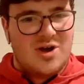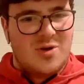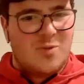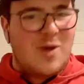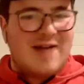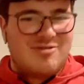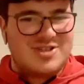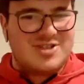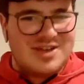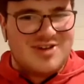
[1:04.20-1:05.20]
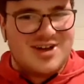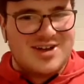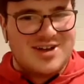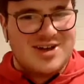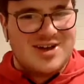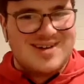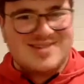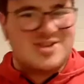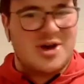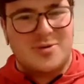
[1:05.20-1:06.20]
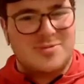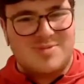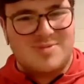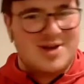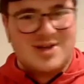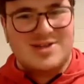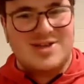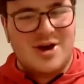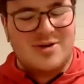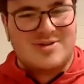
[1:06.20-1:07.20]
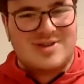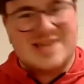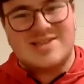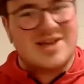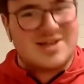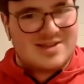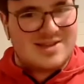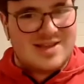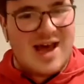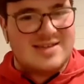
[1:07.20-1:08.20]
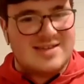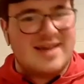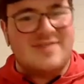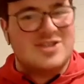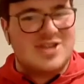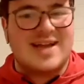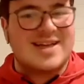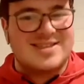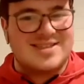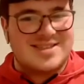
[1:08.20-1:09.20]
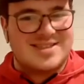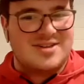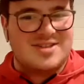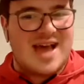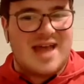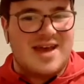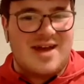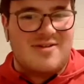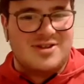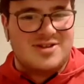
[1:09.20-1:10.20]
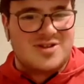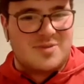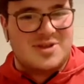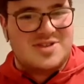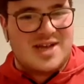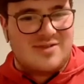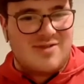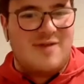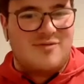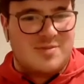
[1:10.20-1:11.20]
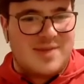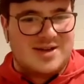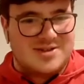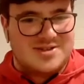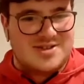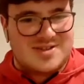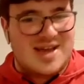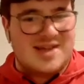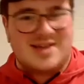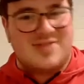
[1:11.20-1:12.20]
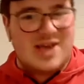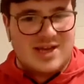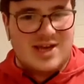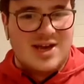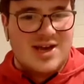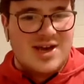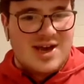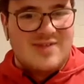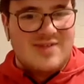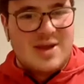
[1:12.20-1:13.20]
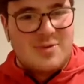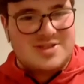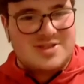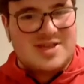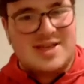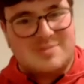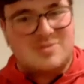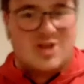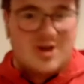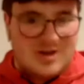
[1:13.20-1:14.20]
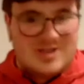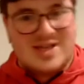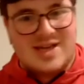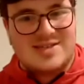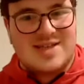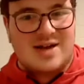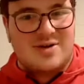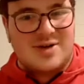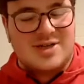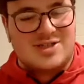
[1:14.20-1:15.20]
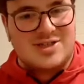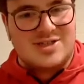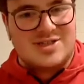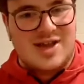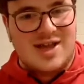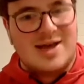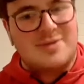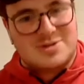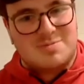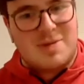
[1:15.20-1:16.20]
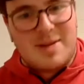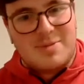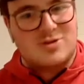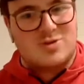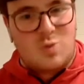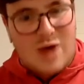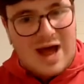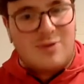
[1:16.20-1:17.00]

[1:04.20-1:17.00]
wide receiver. So, you know, there's Tevin Jenkins is still sat there at the top of the second round for the Bengals to take if they want to take him. So it's that question, isn't it? That was my most wow.